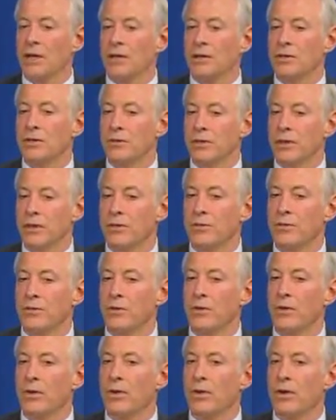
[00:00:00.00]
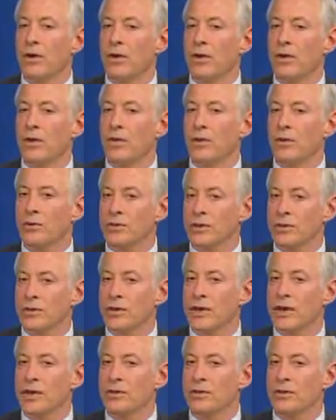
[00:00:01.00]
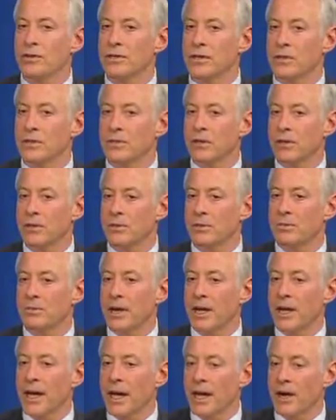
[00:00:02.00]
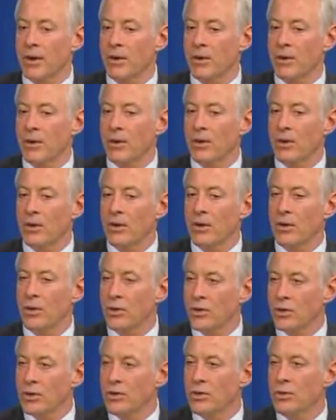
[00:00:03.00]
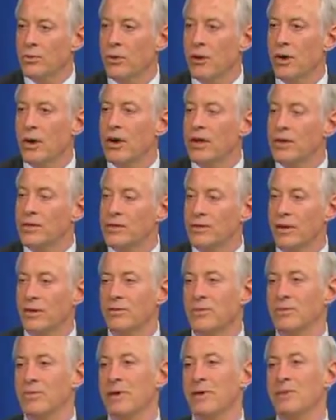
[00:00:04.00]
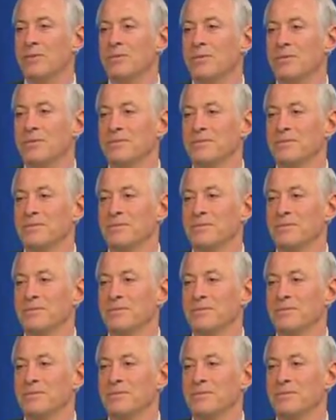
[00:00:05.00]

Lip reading: So therefore, your success is determined by how good you are at solving problems.